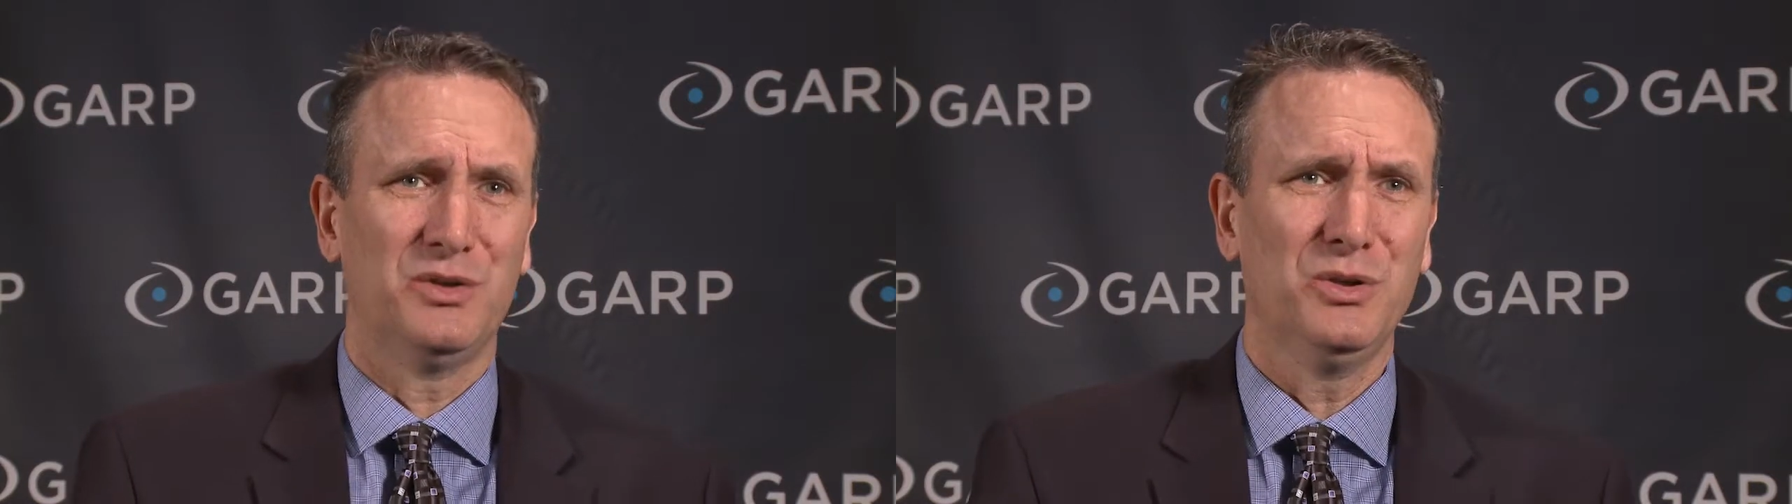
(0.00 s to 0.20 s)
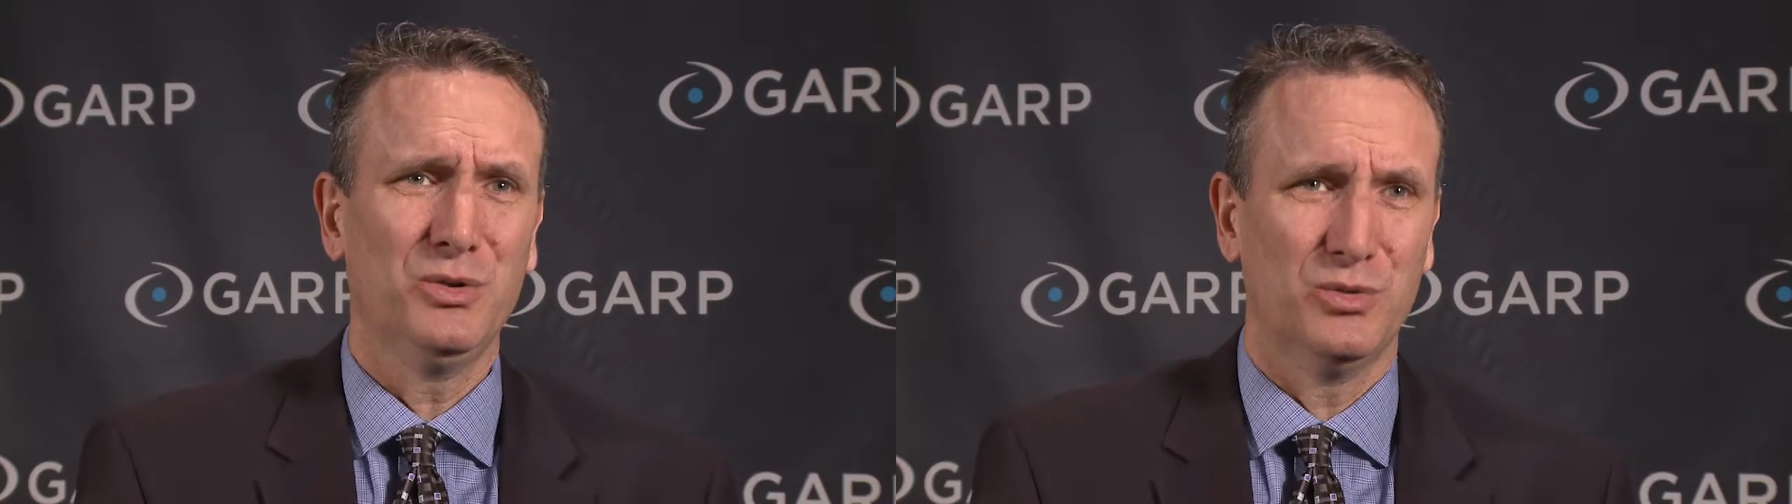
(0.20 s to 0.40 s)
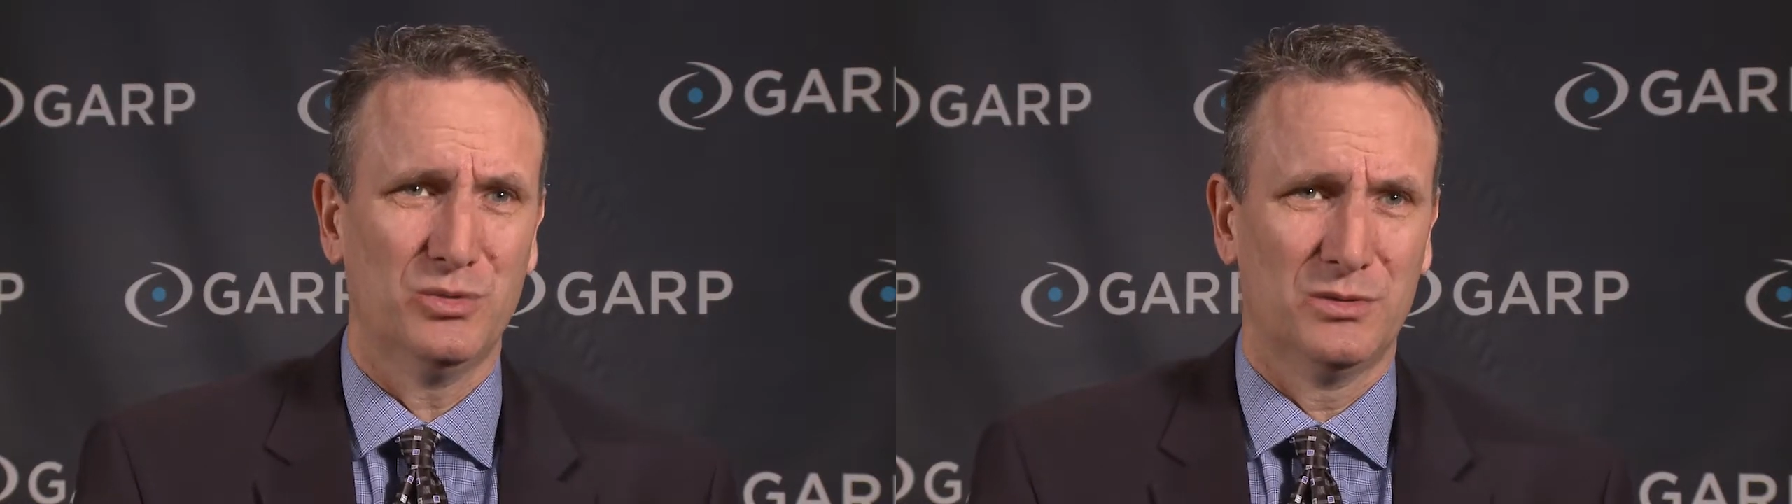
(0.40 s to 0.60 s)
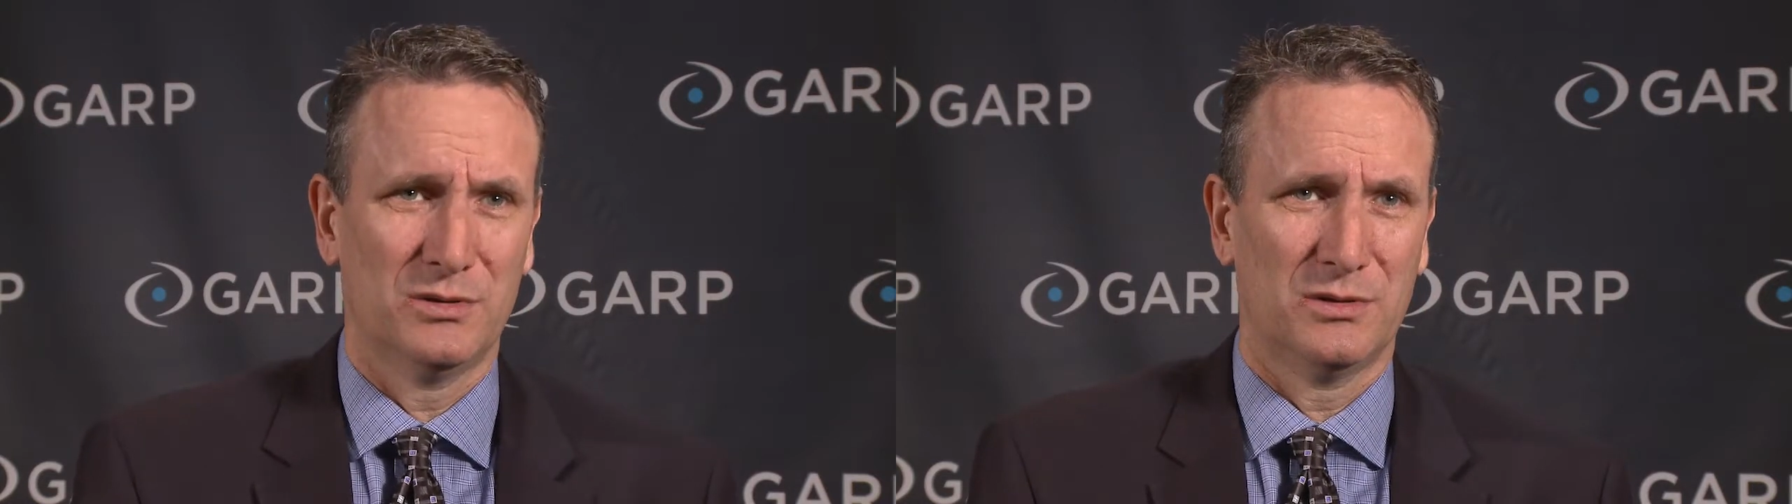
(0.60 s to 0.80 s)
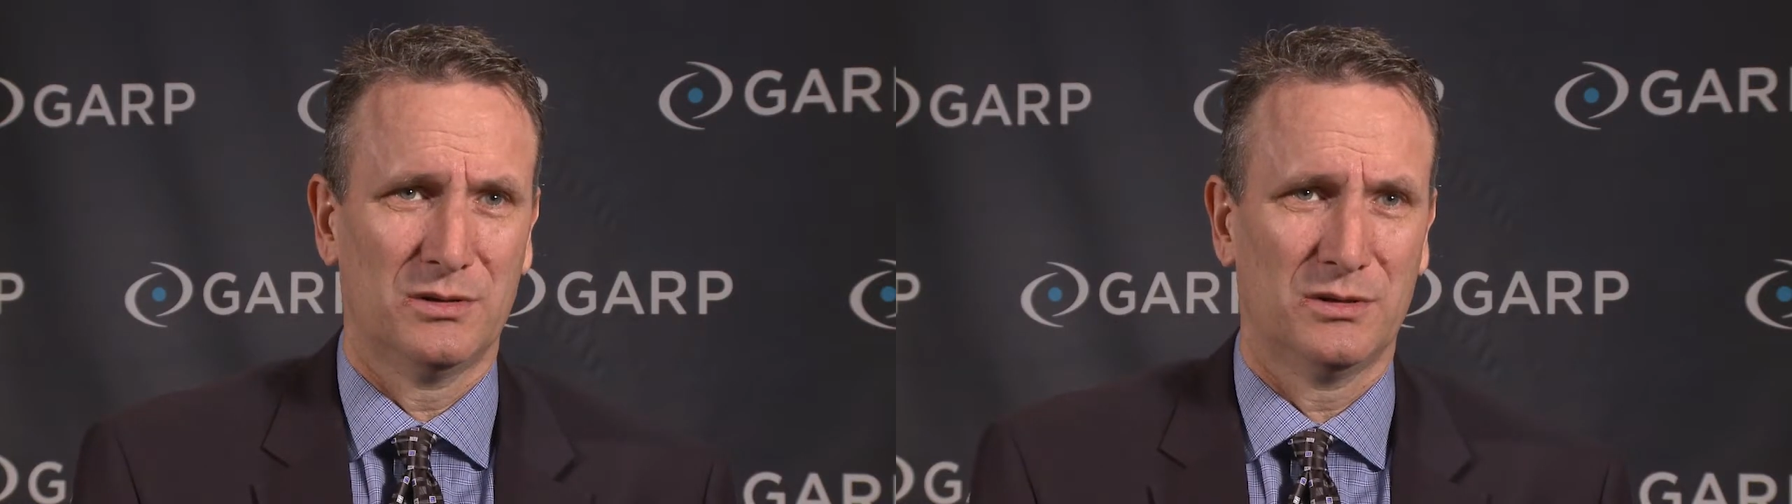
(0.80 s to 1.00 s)
you
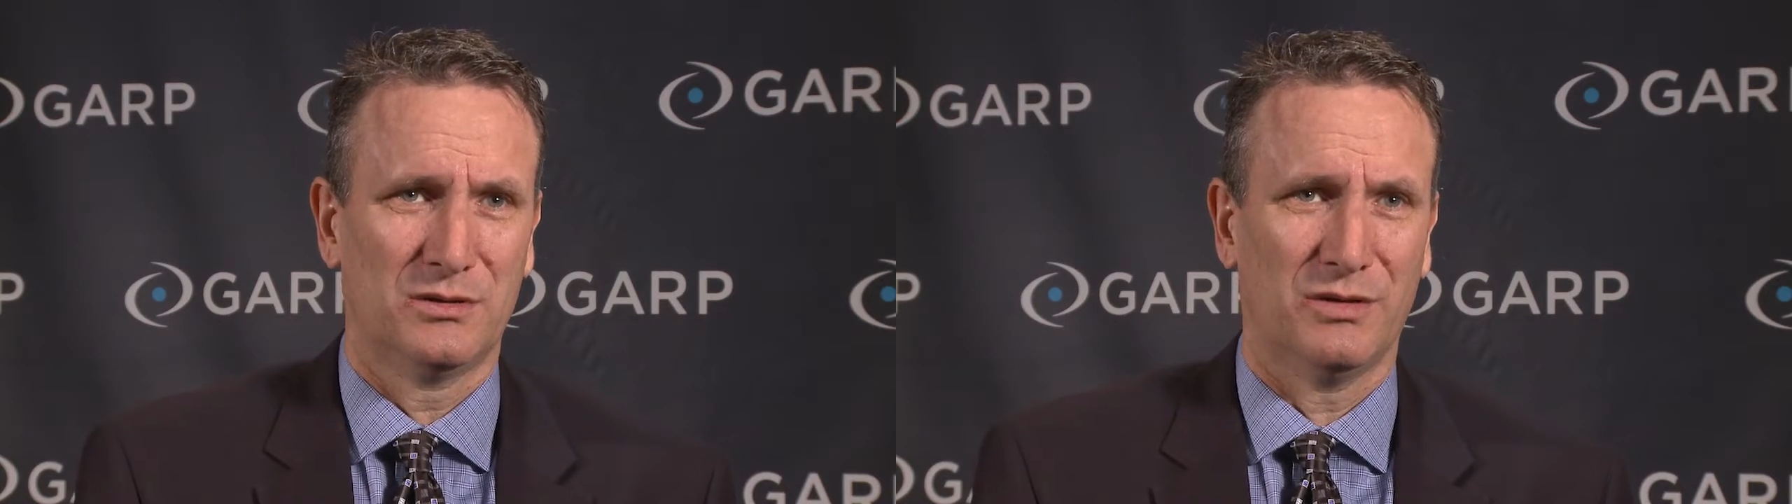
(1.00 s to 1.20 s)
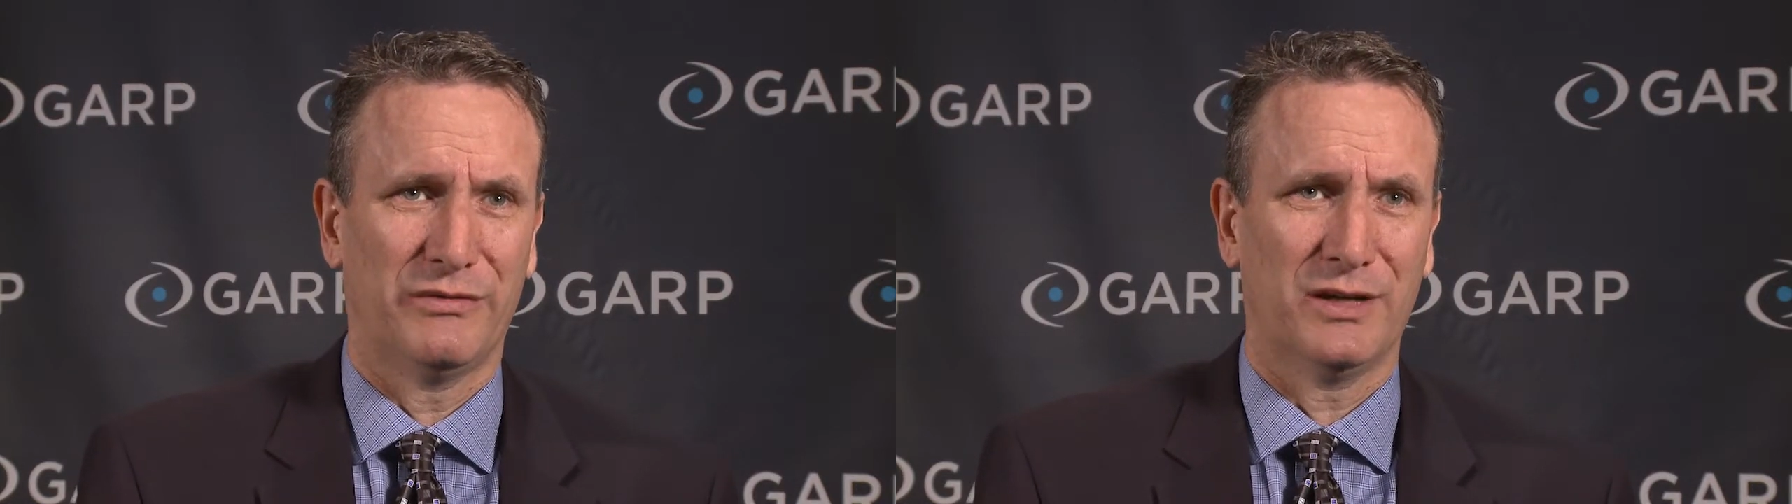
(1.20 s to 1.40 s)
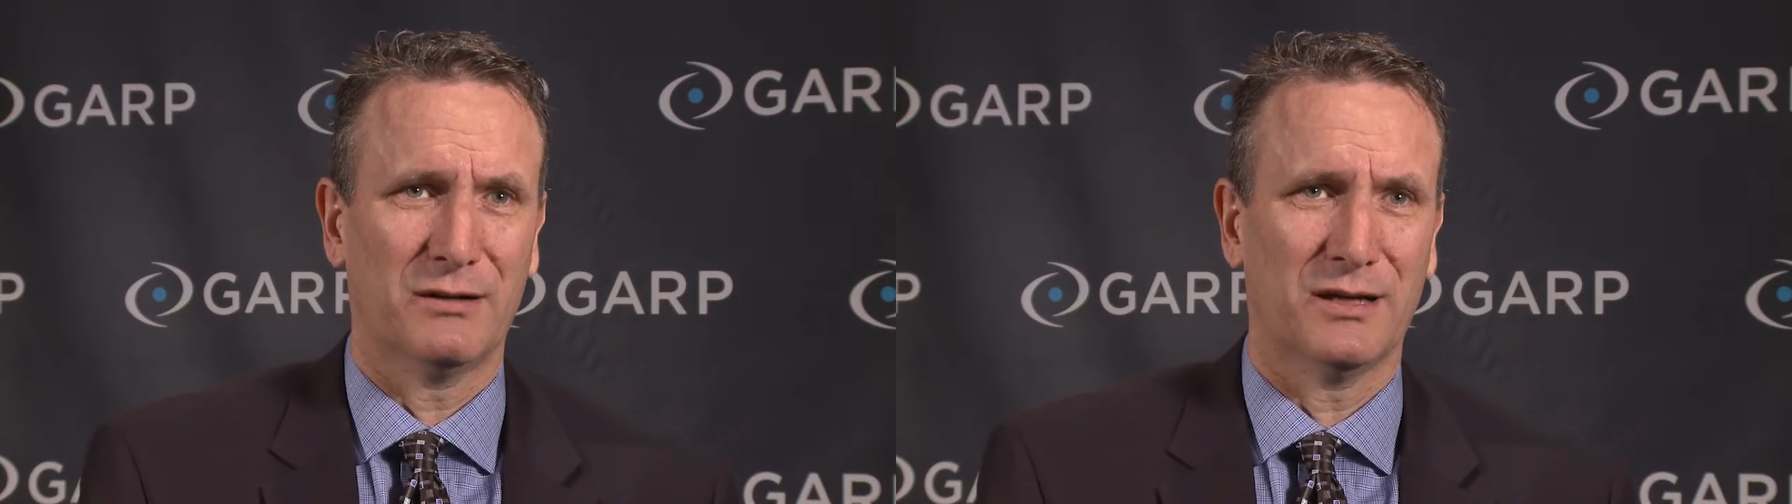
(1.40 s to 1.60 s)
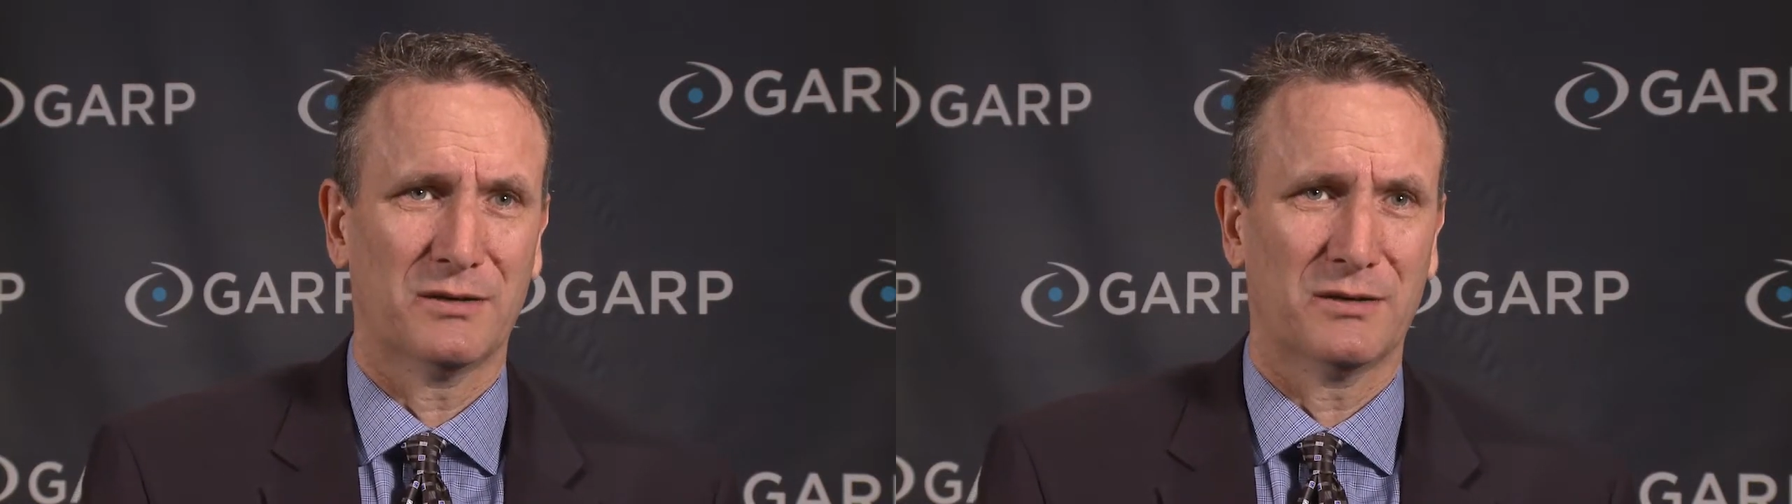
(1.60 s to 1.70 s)
to figure out.